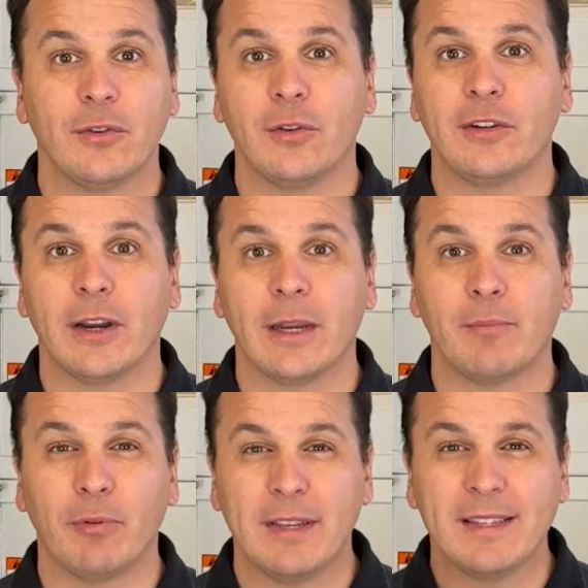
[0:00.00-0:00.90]
target
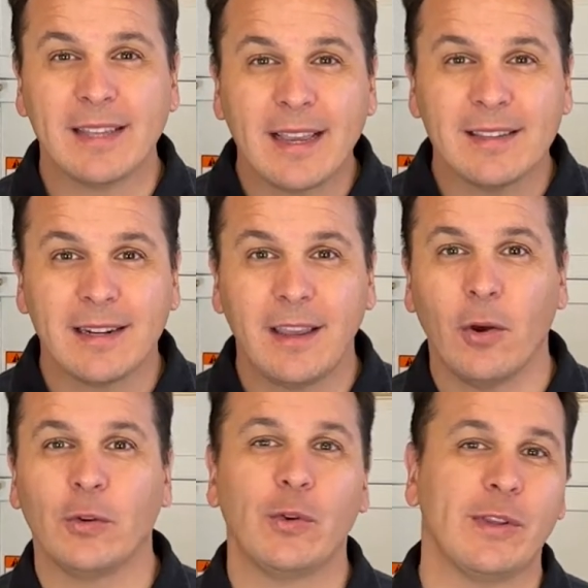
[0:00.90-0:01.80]
precisely
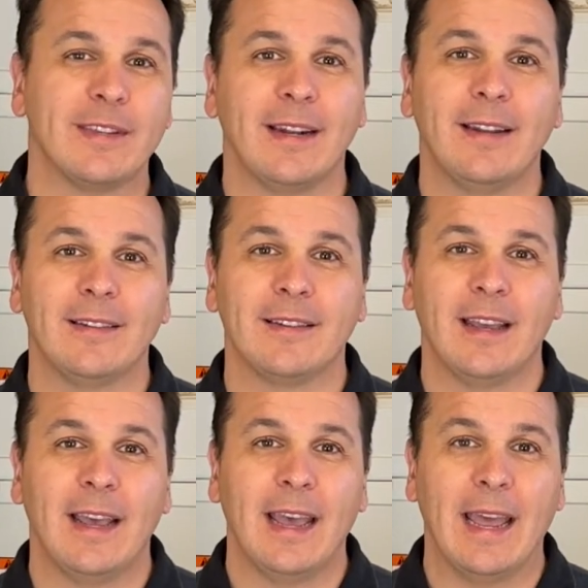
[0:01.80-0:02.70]
onto the slit,
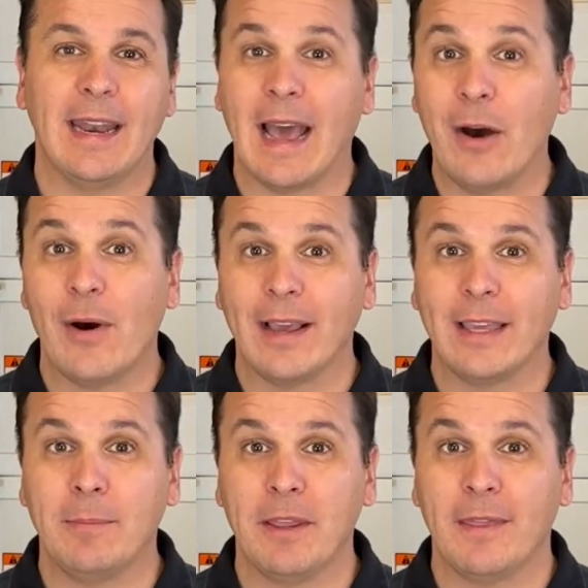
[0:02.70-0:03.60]
and how I
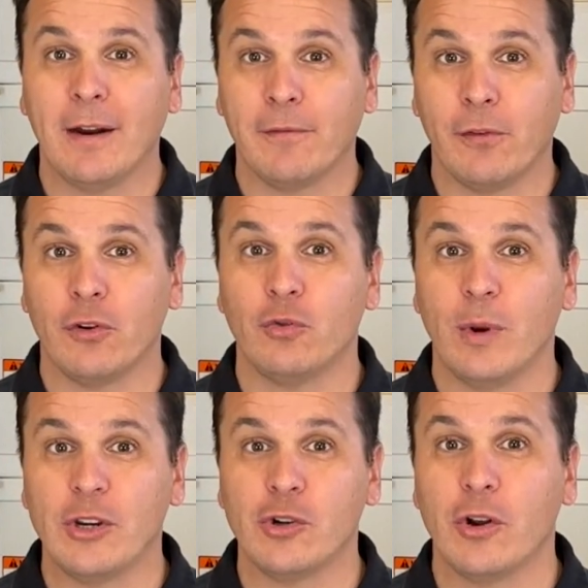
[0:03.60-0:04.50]
keep it there for the
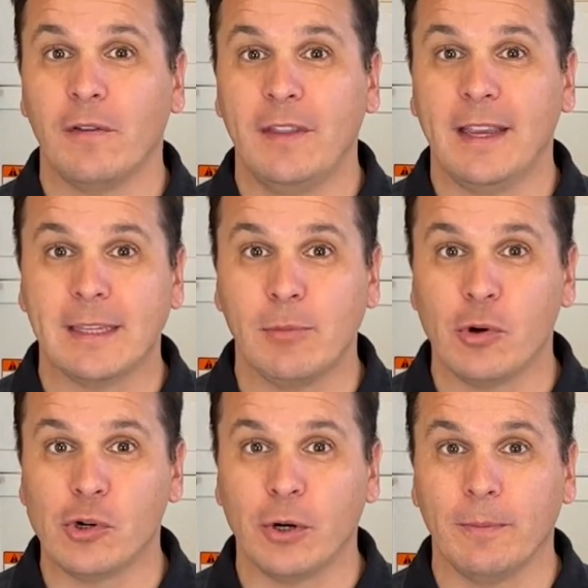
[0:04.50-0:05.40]
duration of the
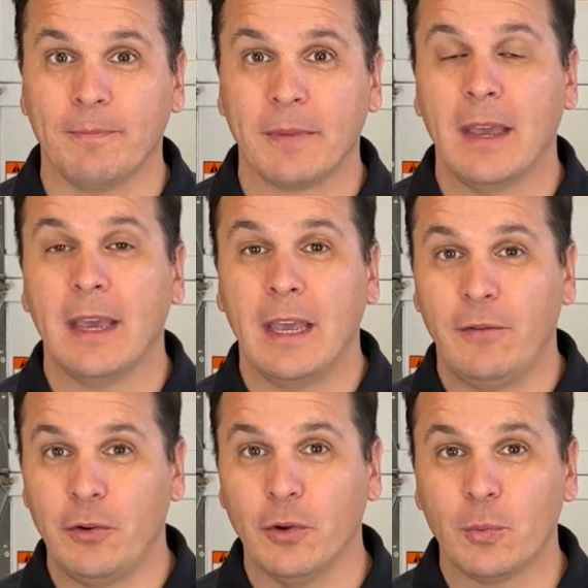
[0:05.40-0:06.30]
exposure.
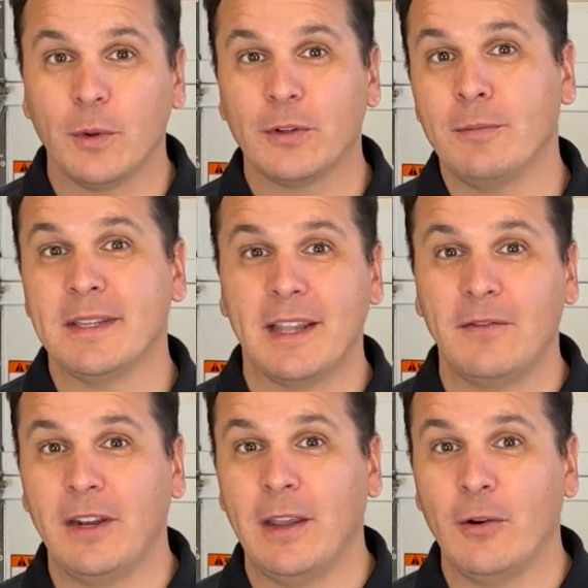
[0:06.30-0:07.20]
If you don't want to miss that
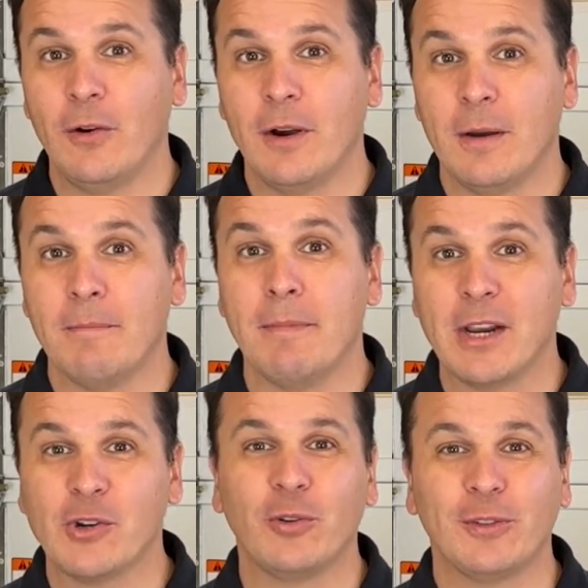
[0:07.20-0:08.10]
video, make
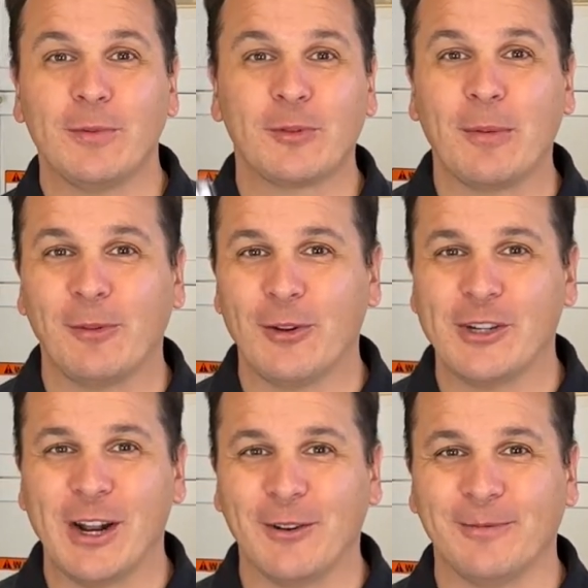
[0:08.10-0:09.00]
sure to subscribe to the
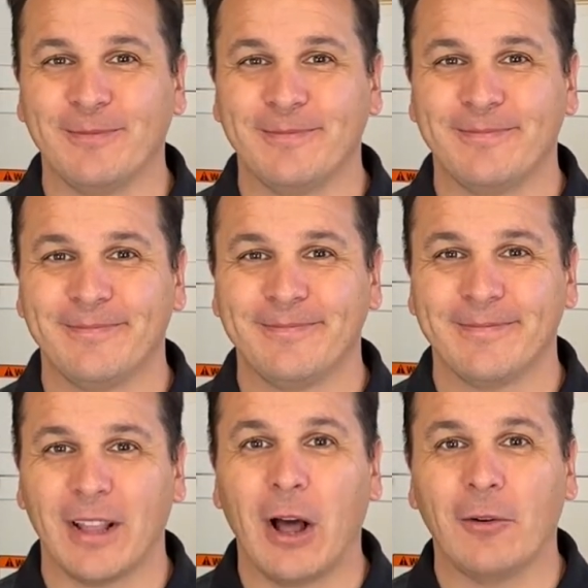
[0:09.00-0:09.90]
channel.
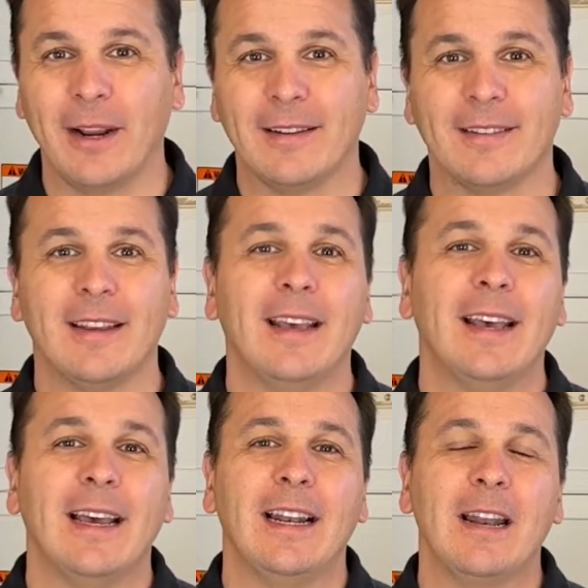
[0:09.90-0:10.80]
Alright,
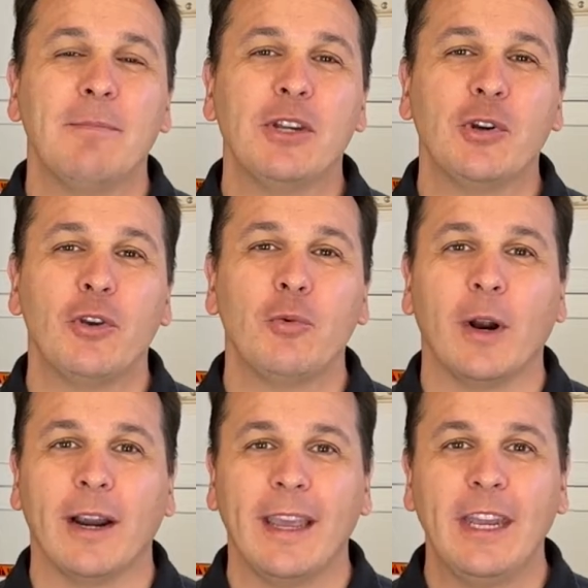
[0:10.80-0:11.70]
let me show you
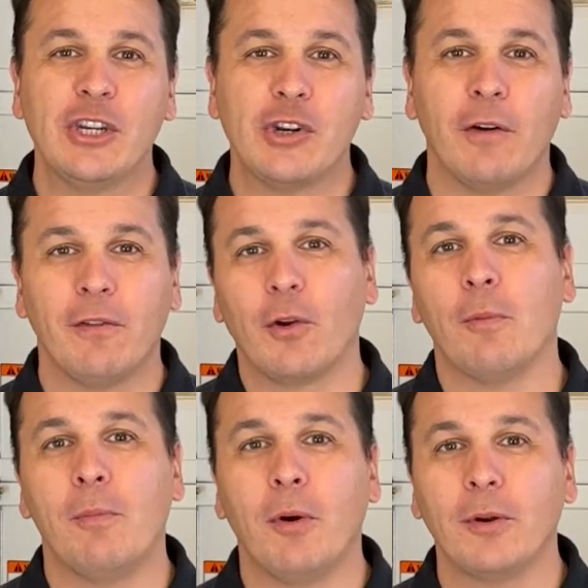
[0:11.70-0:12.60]
where each of the
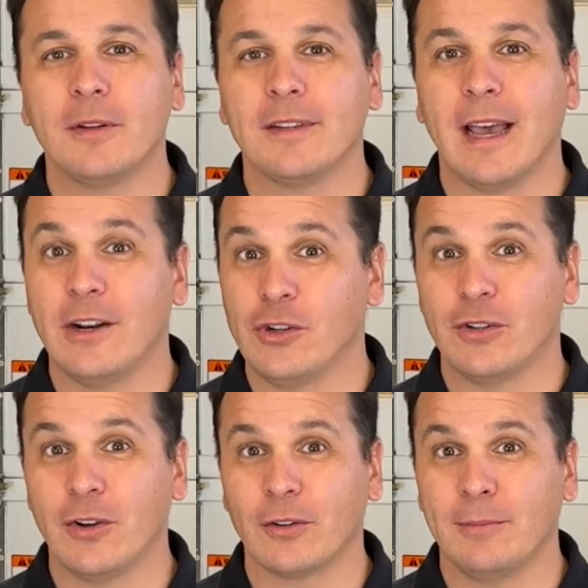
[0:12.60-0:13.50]
components I
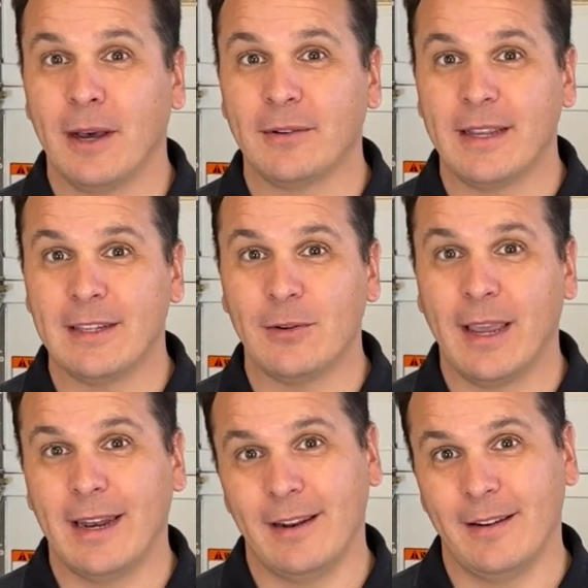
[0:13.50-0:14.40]
just talked about is
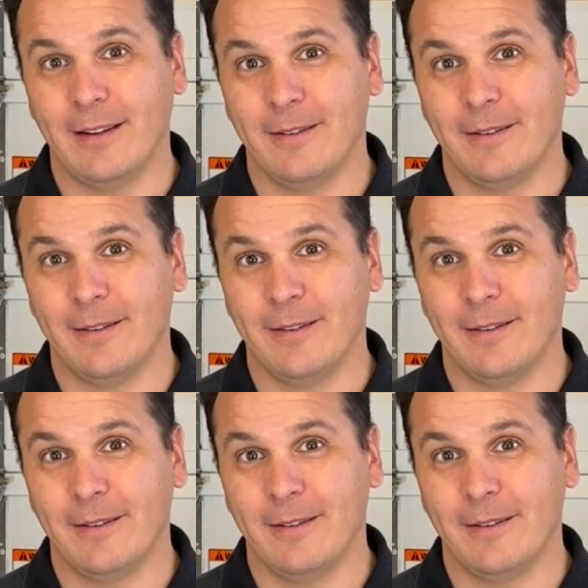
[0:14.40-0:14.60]
located.